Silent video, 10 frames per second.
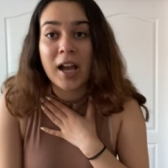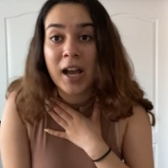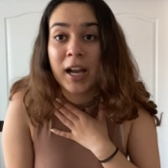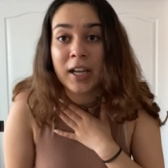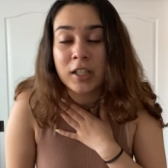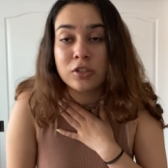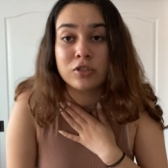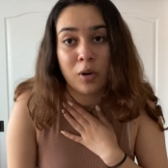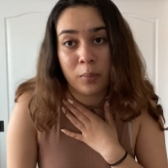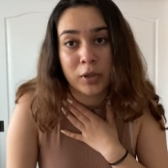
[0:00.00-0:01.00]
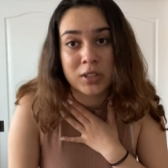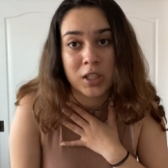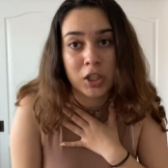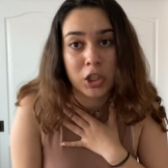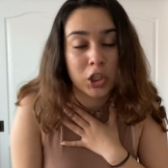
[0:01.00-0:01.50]
I don't
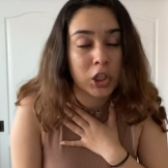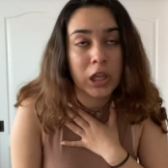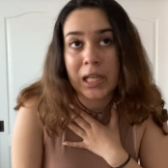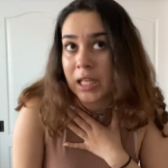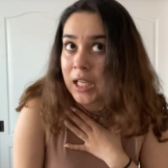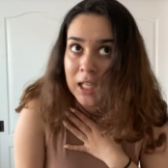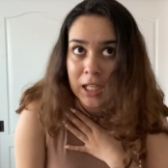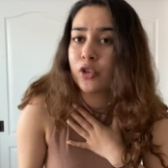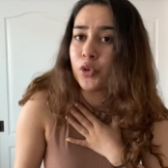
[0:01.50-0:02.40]
particularly